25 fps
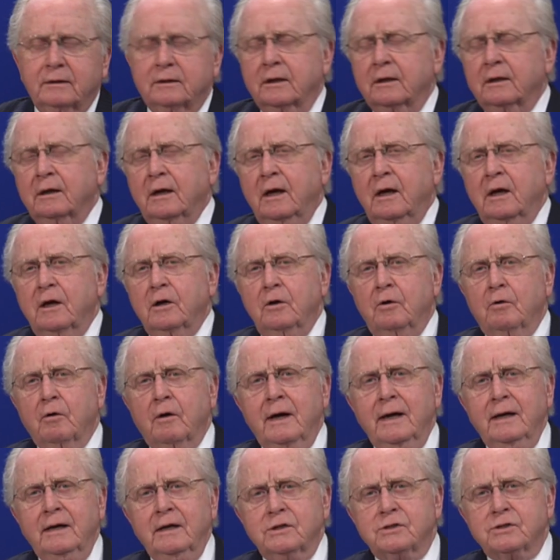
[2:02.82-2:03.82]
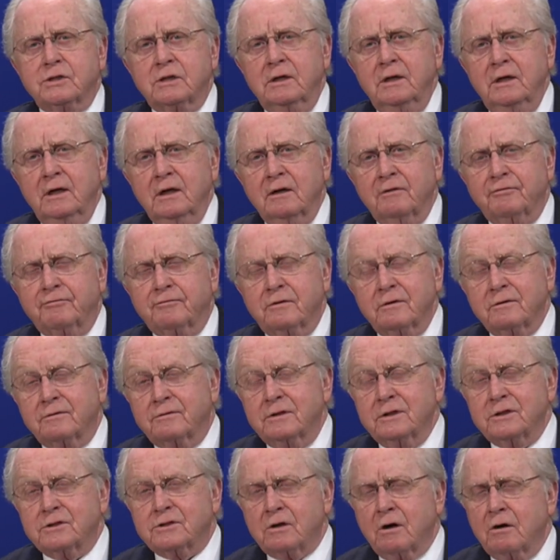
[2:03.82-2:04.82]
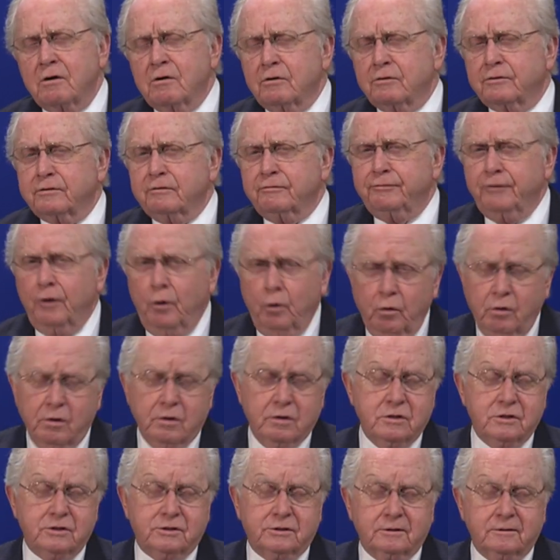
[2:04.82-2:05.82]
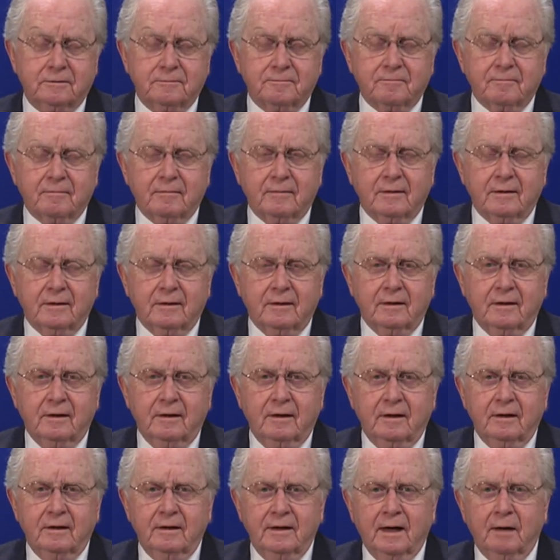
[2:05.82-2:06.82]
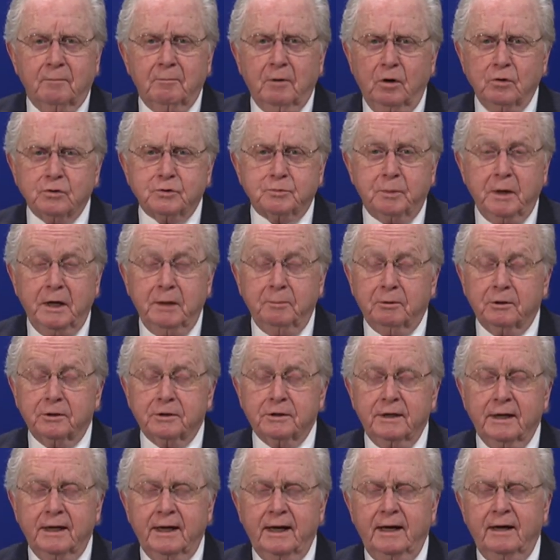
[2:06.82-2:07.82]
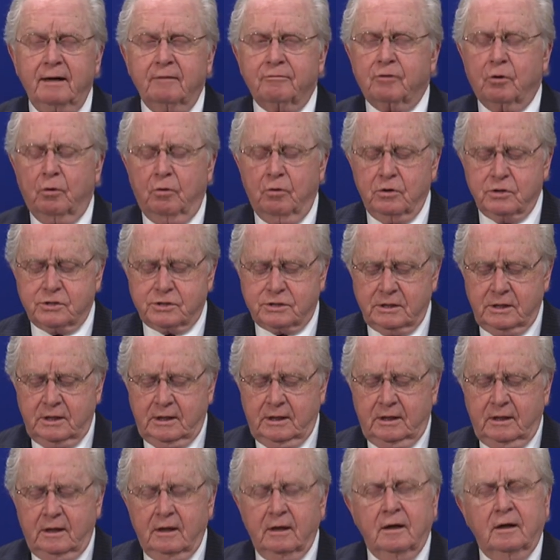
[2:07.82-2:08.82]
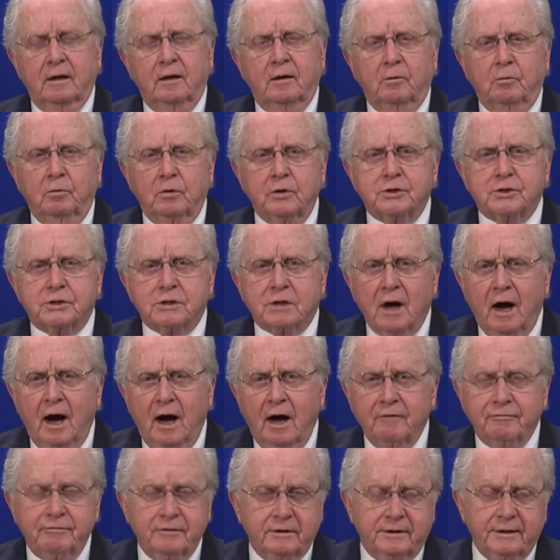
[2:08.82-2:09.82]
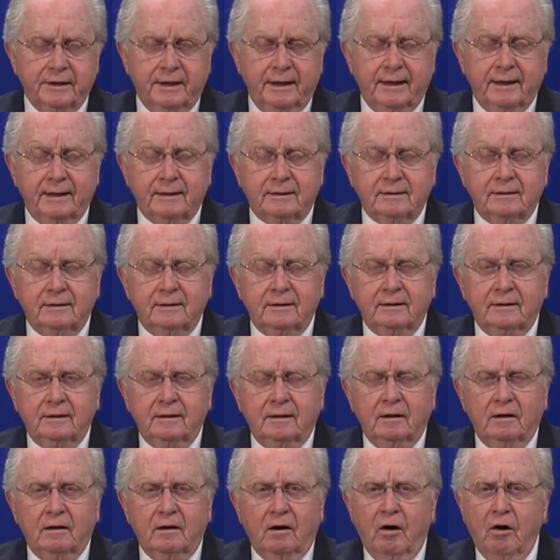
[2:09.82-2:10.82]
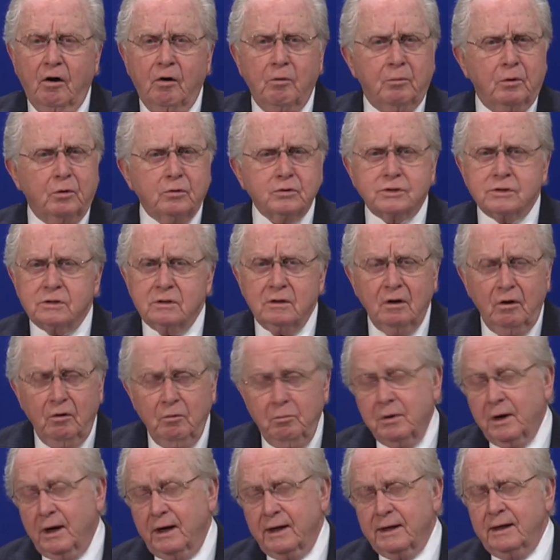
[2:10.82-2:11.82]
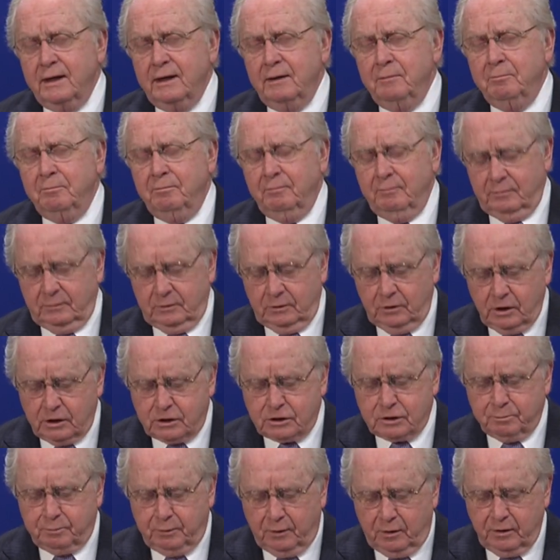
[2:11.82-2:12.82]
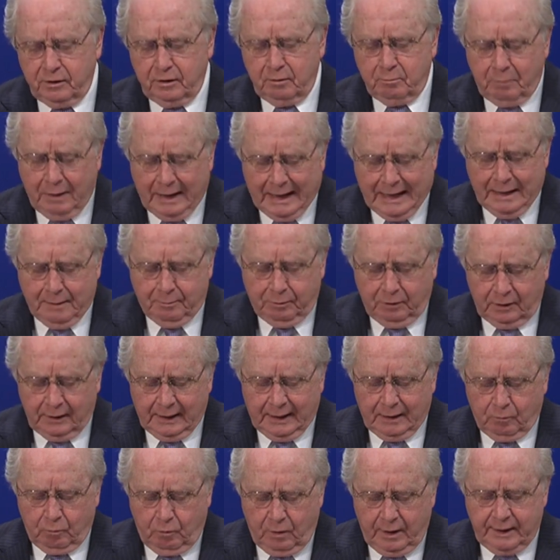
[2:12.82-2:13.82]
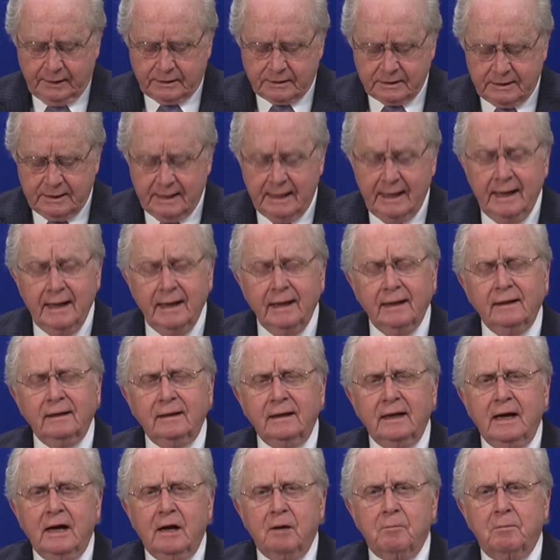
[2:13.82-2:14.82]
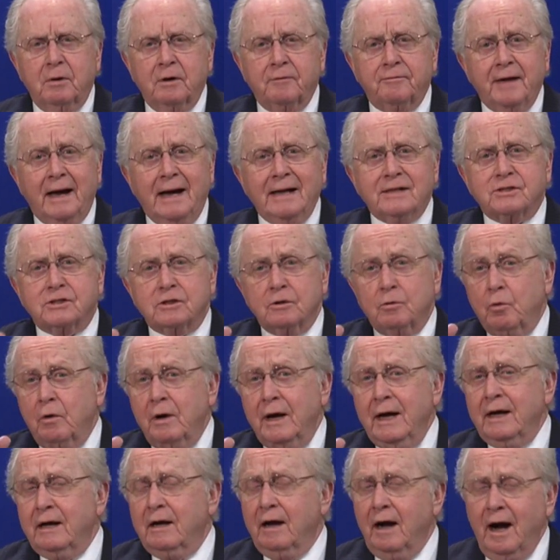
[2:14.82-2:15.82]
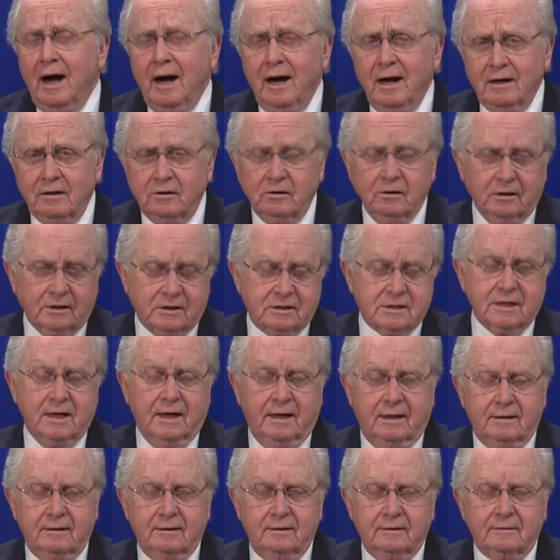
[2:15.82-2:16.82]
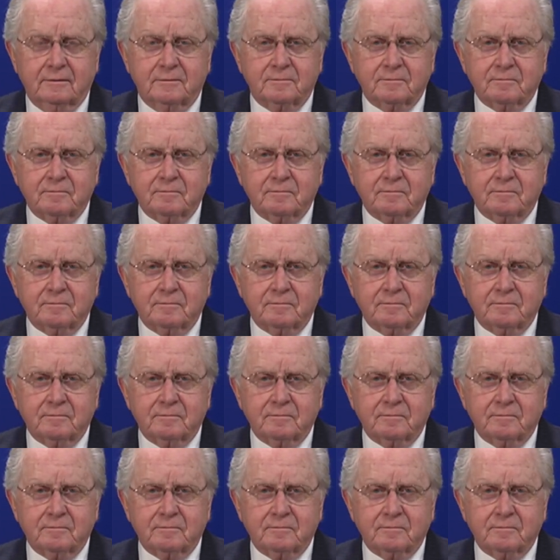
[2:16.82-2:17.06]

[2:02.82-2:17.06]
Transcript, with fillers: the greatest gift that this earth affords. Now, most people today, of course, would scoff at that. Almost nobody looks upon the Bible that way today, but that's the way God looks at it.